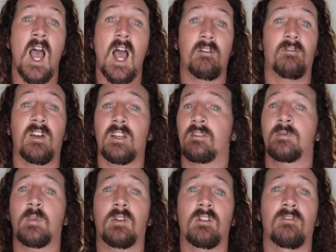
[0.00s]
In fact, I've
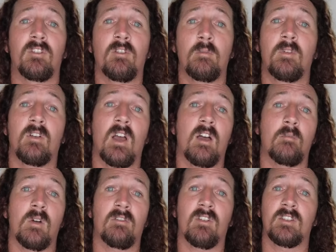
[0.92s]
spoken to a few
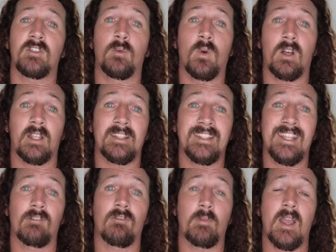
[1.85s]
my friends who work at
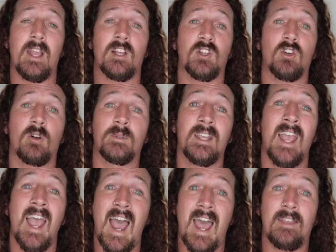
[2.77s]
ding repair shops,
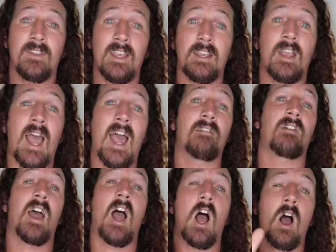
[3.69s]
and they have
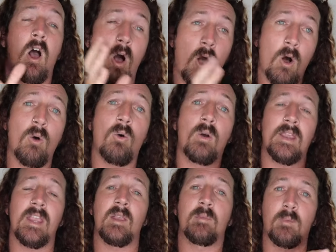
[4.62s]
a whole
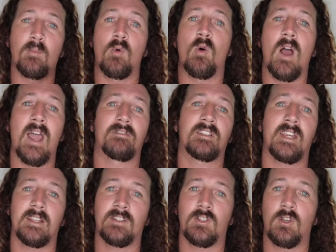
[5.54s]
heap more
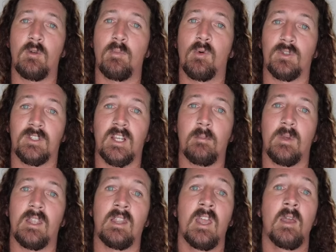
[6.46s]
FCS2 boards come in